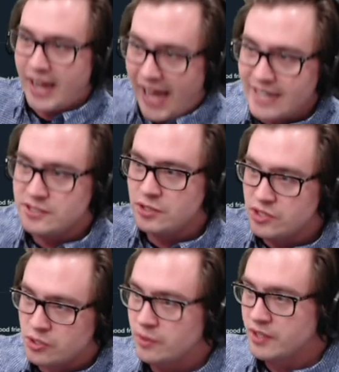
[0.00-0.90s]
Atsu
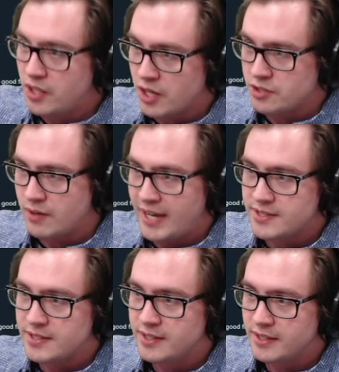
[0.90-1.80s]
sewered the
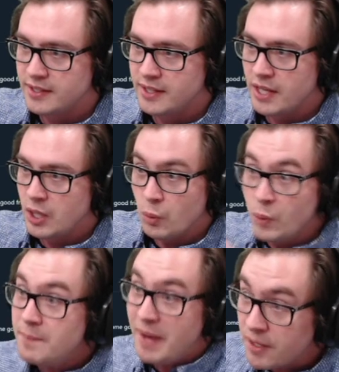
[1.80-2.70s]
contracts,
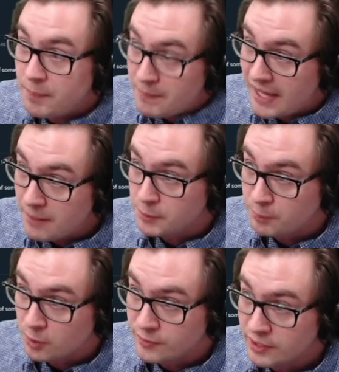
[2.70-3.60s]
we'd better be able to
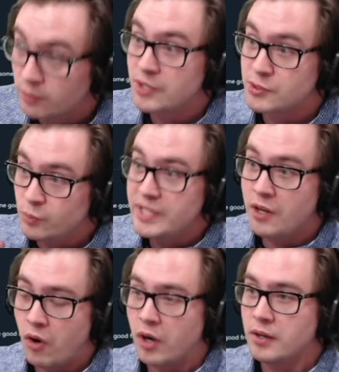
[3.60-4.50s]
prove it, or else we
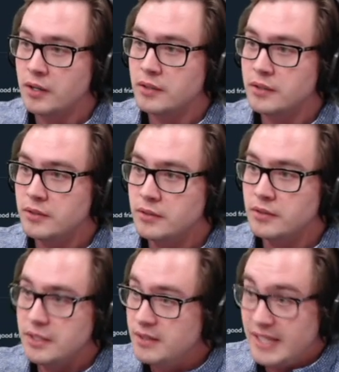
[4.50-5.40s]
are
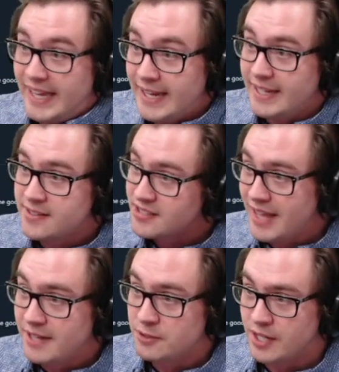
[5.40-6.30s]
getting into
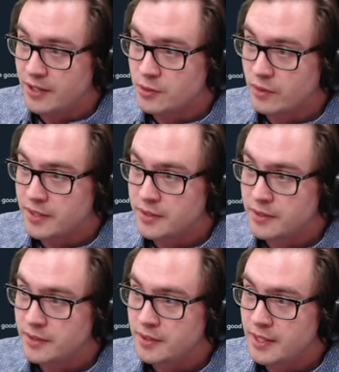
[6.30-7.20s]
slander territory.
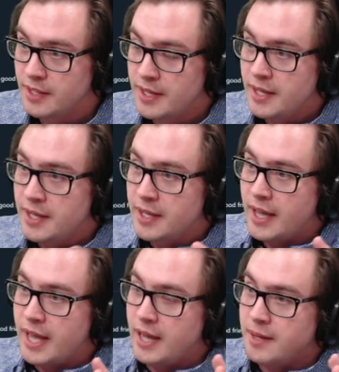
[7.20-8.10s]

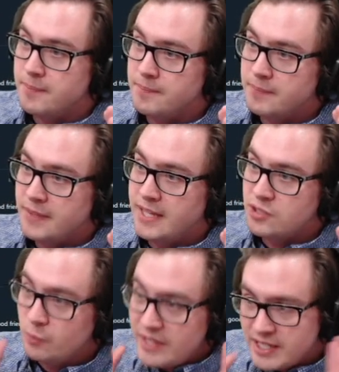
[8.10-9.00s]
And so
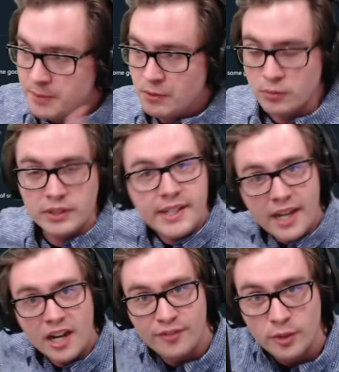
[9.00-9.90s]
we need to be really
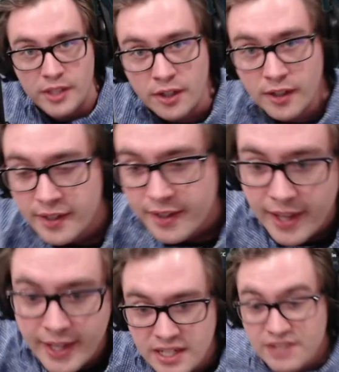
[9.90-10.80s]
careful here.
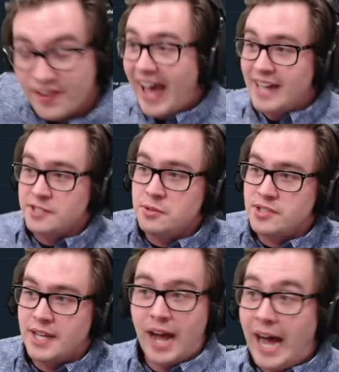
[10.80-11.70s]
And if Atsu
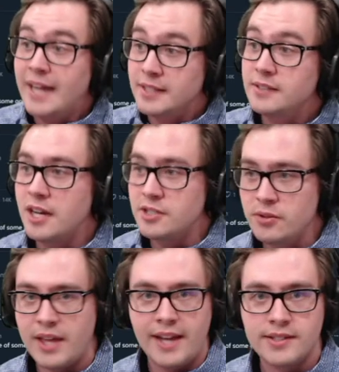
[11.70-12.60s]
said, I did not do
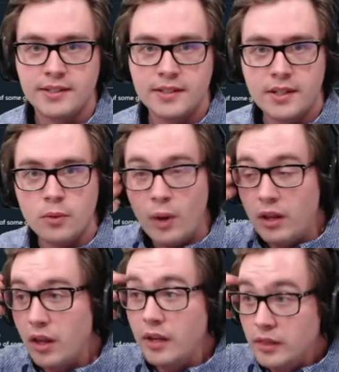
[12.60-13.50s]
that, well,
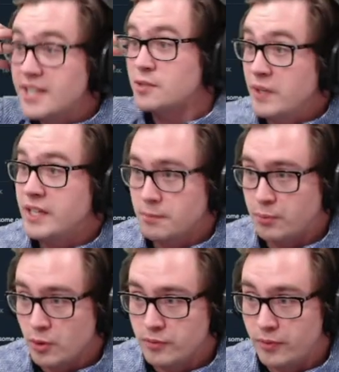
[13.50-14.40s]
unless we can
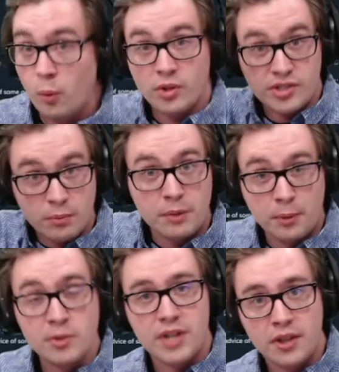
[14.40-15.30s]
prove or someone
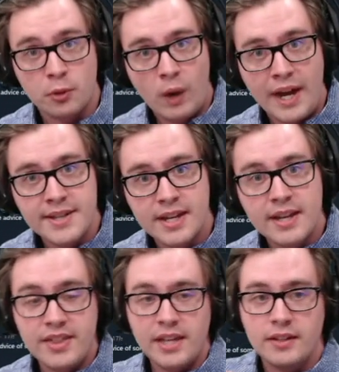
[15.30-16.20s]
proves otherwise,
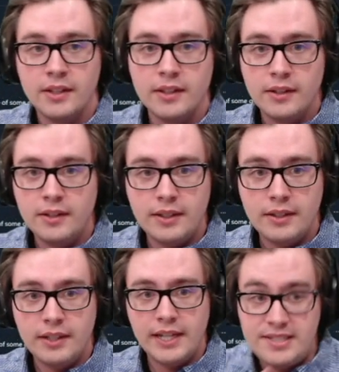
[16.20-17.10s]
then
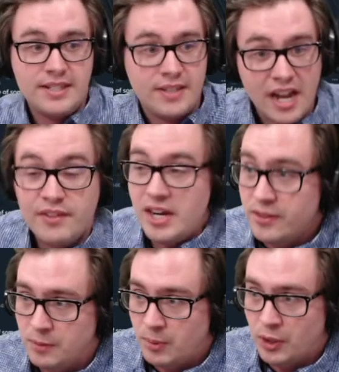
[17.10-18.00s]
it's kind of a
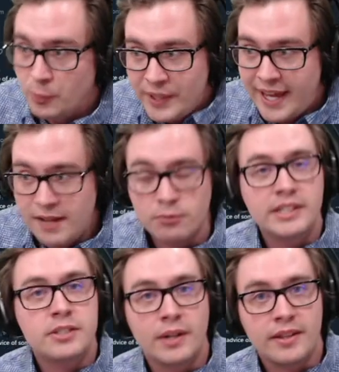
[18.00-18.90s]
nothing burger. We can't really
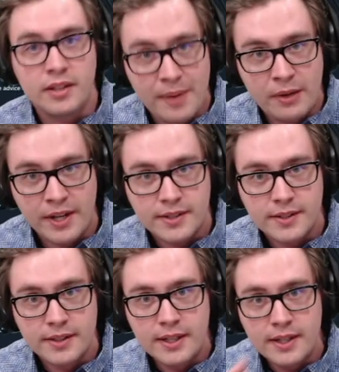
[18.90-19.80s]
do anything about it.
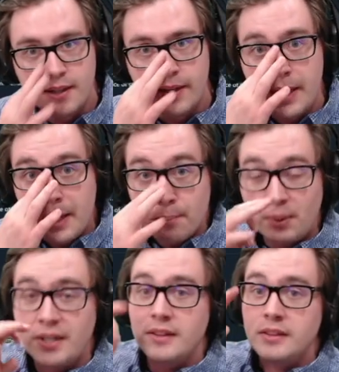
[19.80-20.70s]
But
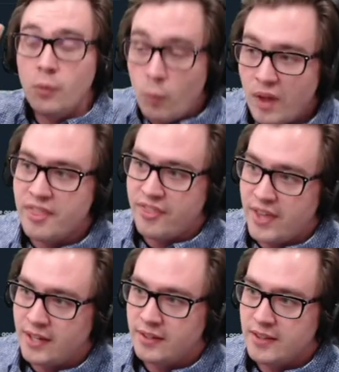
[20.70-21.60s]
the one
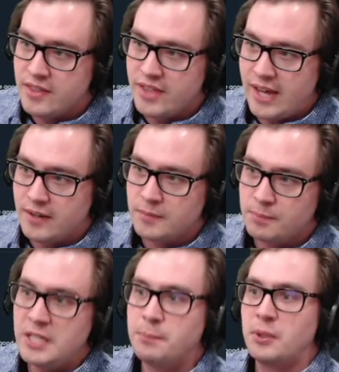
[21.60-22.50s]
thing that
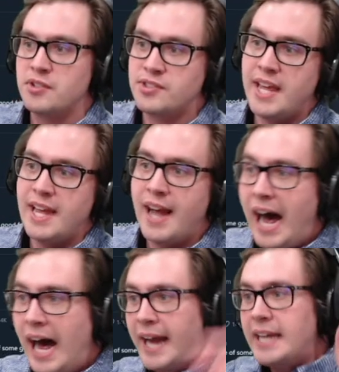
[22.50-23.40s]
people are saying,
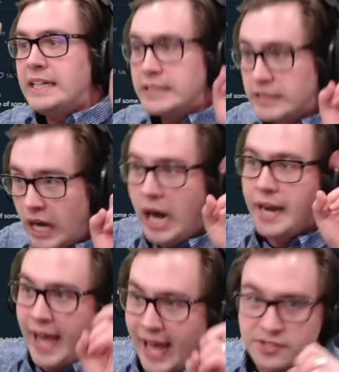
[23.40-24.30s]
I got
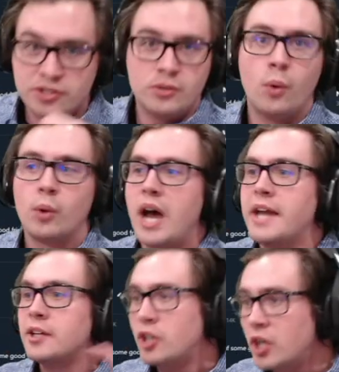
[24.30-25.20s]
Atsu or I
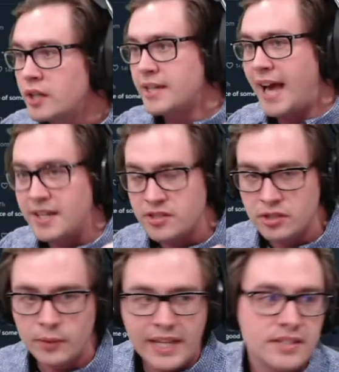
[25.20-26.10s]
cooked Atsu,
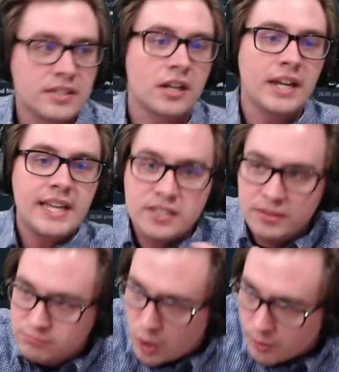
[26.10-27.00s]
is there is a
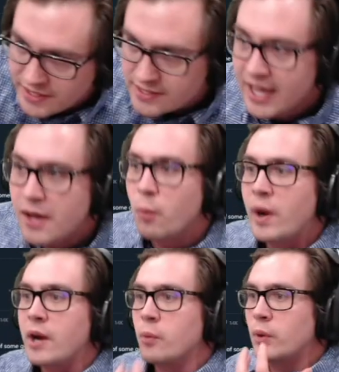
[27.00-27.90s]
moment where we're